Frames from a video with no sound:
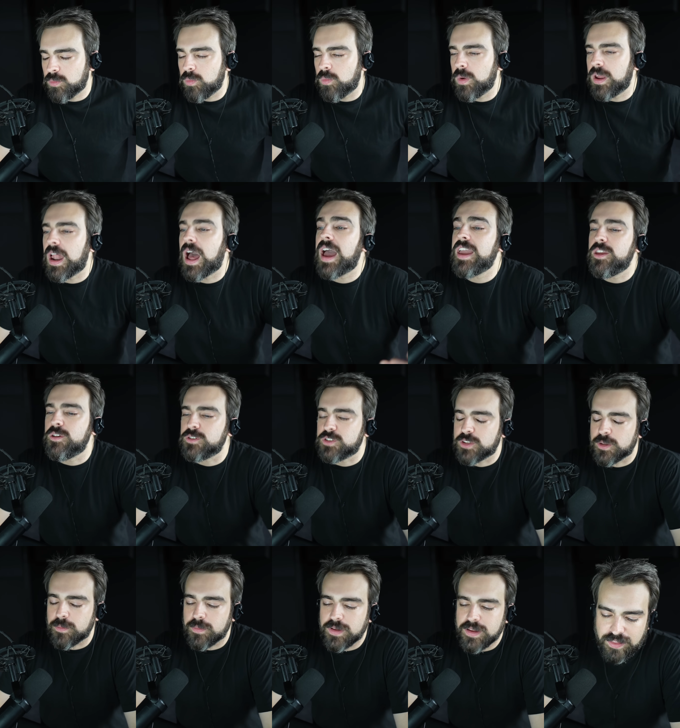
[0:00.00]
when I used
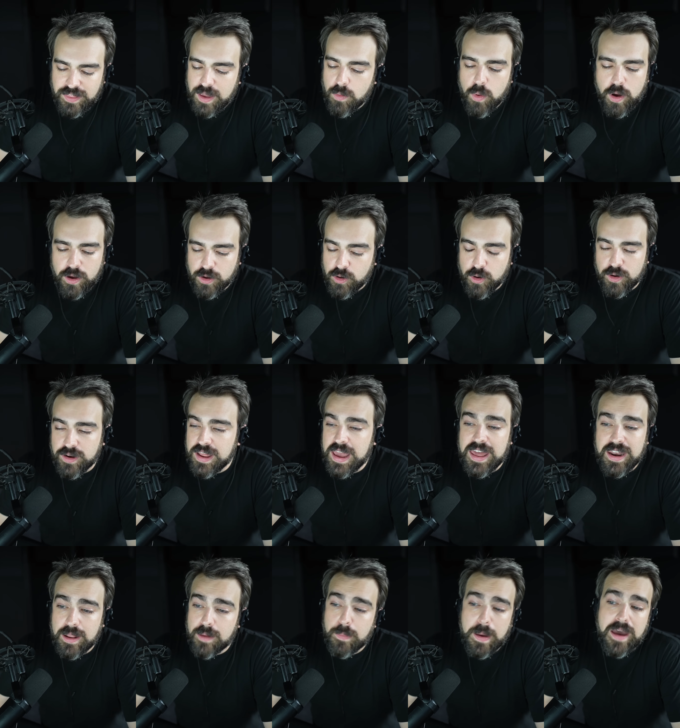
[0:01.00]
them, they weren't good,
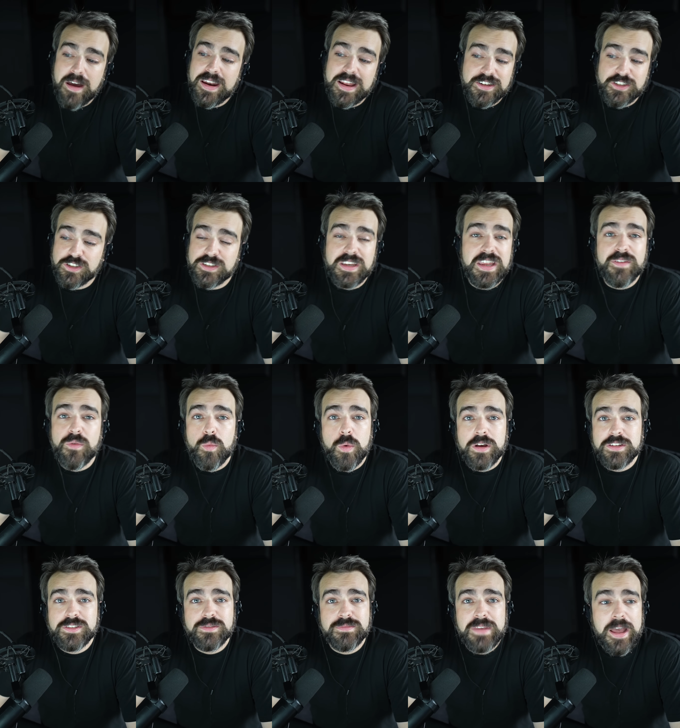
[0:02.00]
and apparently it's just even
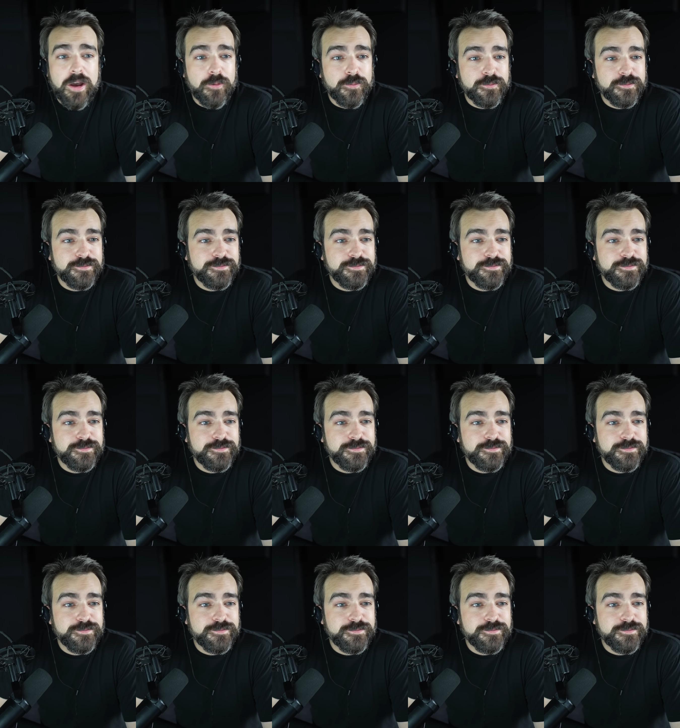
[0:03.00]
worse now.